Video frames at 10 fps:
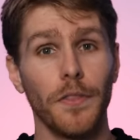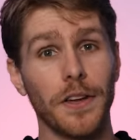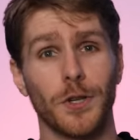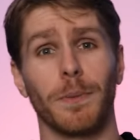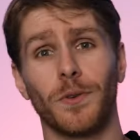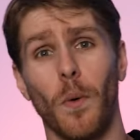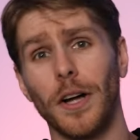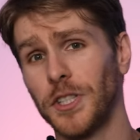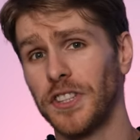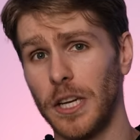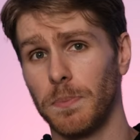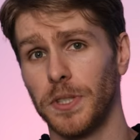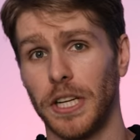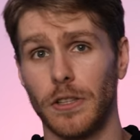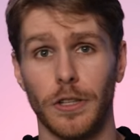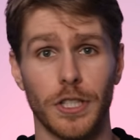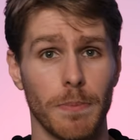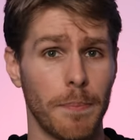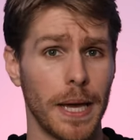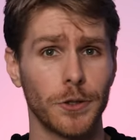Thank you so much for watching, and thank you particularly to
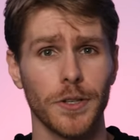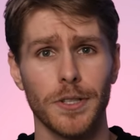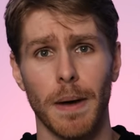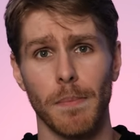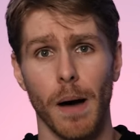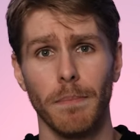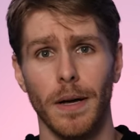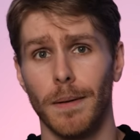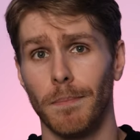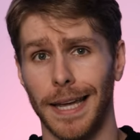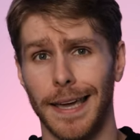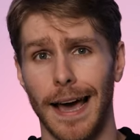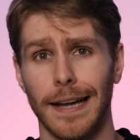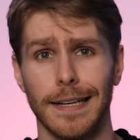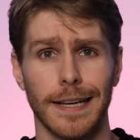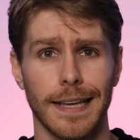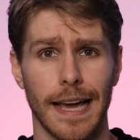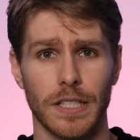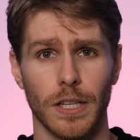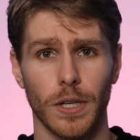my patrons, my mom, my cat,
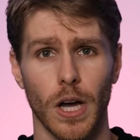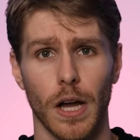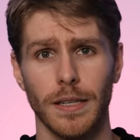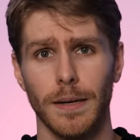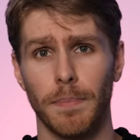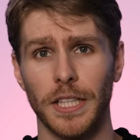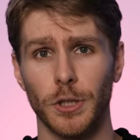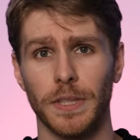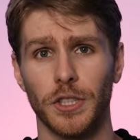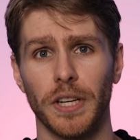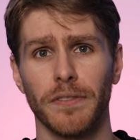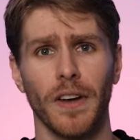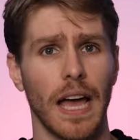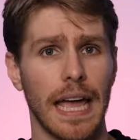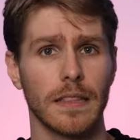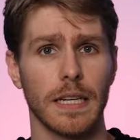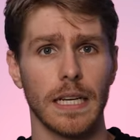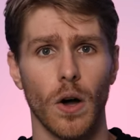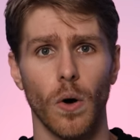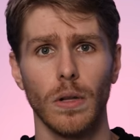Kat Saracotta, Benjamin Schiff, Anthony
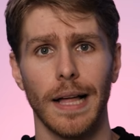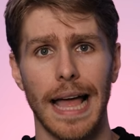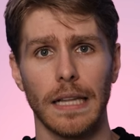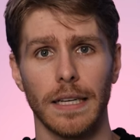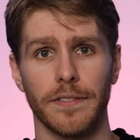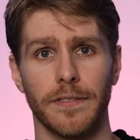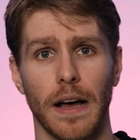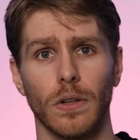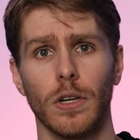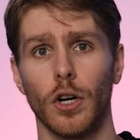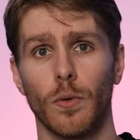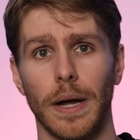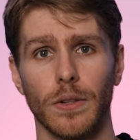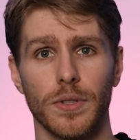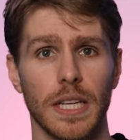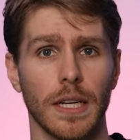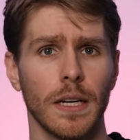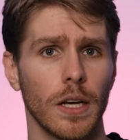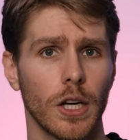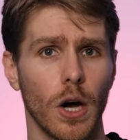Cole, Elliot Fowler, Greg Lucina,
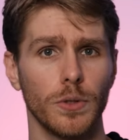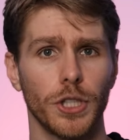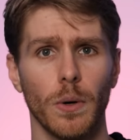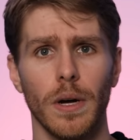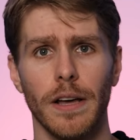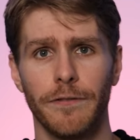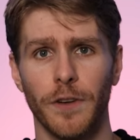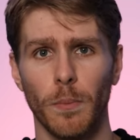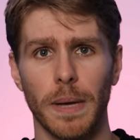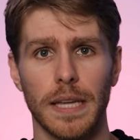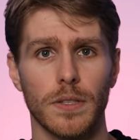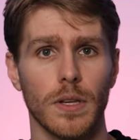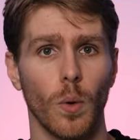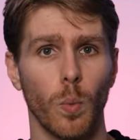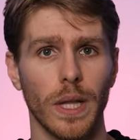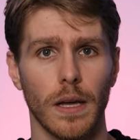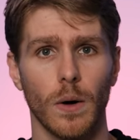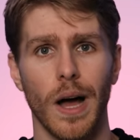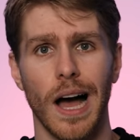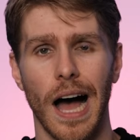Kojo, Phil Bates,
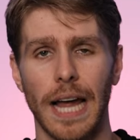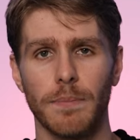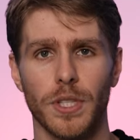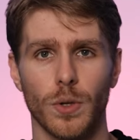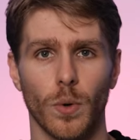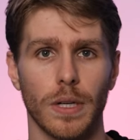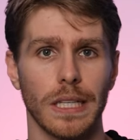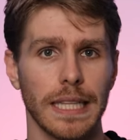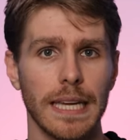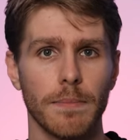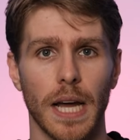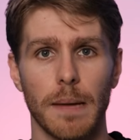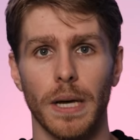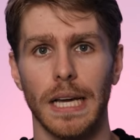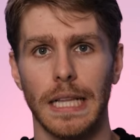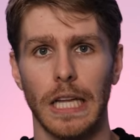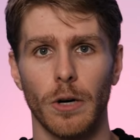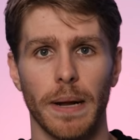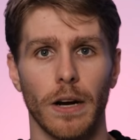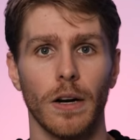Willow, I Am the Sword, Liam Knipe, Claire
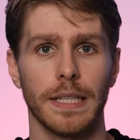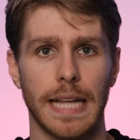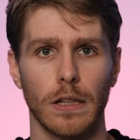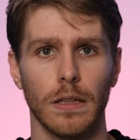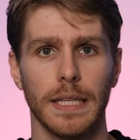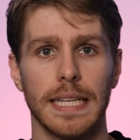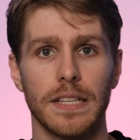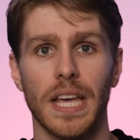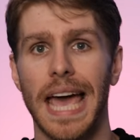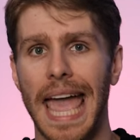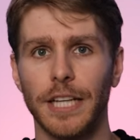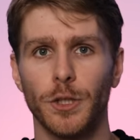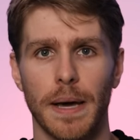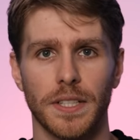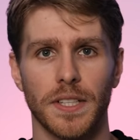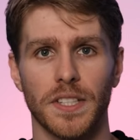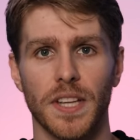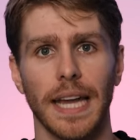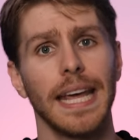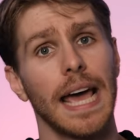Bear, Taylor Lindes, Andrew Madison
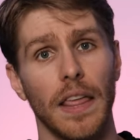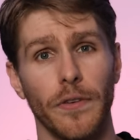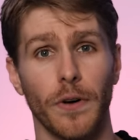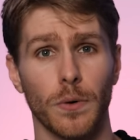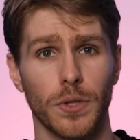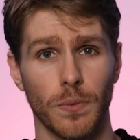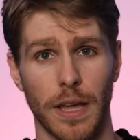Design, and the folks who'd